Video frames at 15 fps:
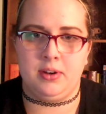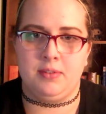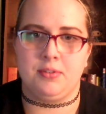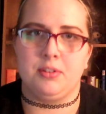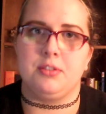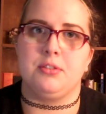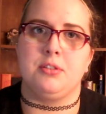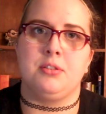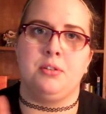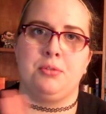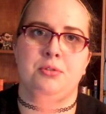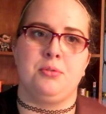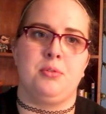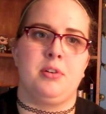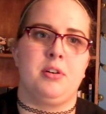Whenever there's a
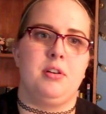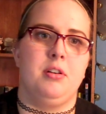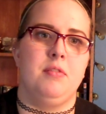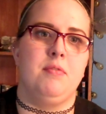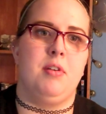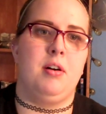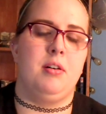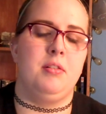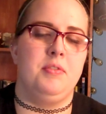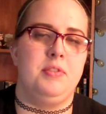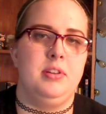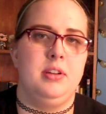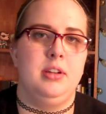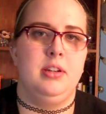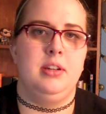social worker
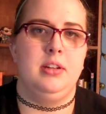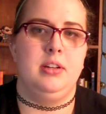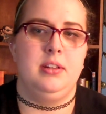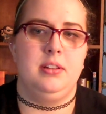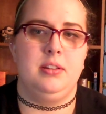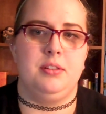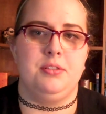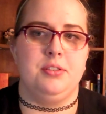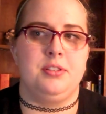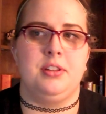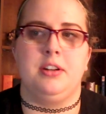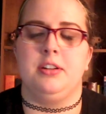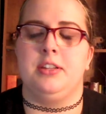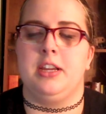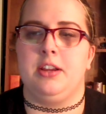involved, they're just
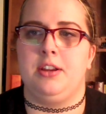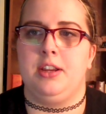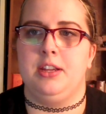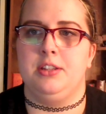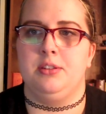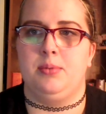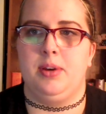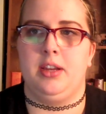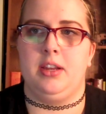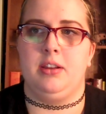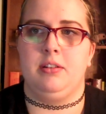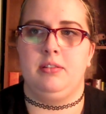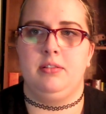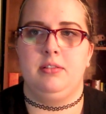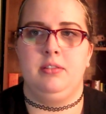there to take your kids away.